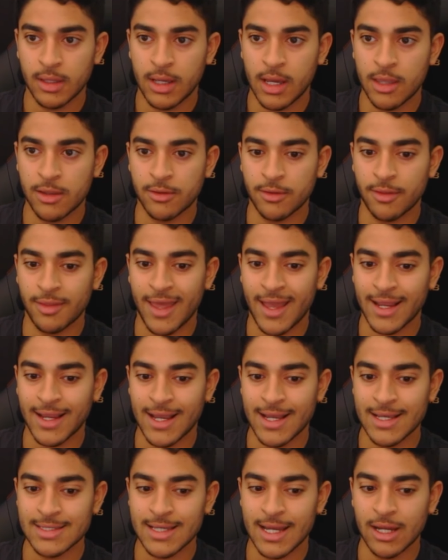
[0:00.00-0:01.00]
Other than that,
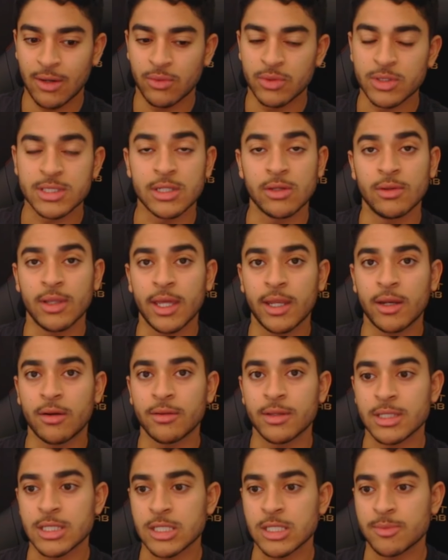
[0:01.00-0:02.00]
guys, I will see you later.
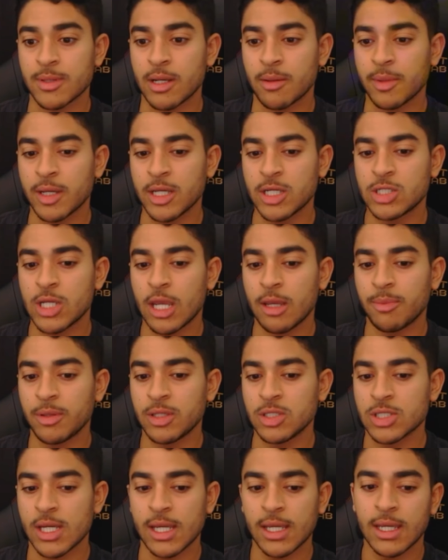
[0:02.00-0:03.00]
This has been Amish,
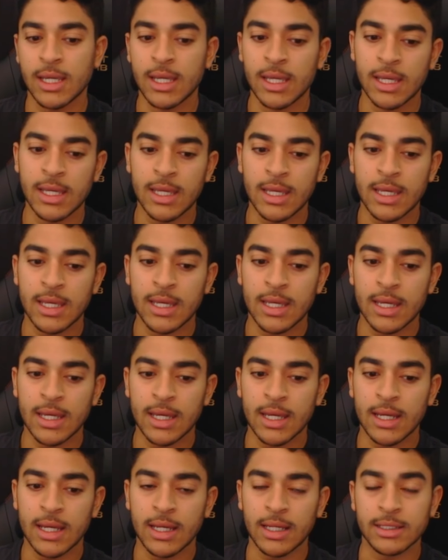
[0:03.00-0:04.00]
APJ.
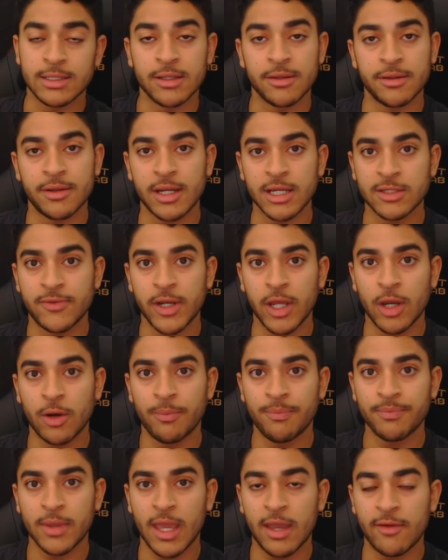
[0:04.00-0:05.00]
Until the next video,
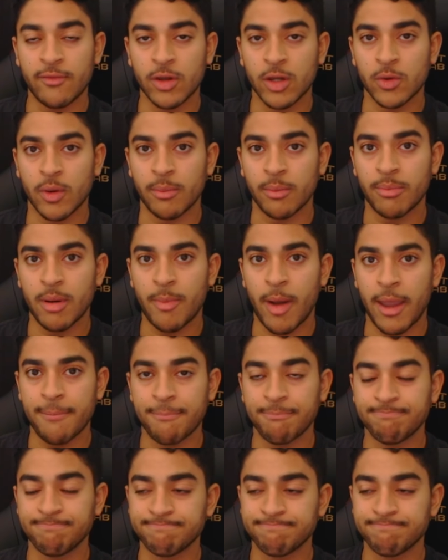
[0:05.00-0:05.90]
have a good one. Bye-bye.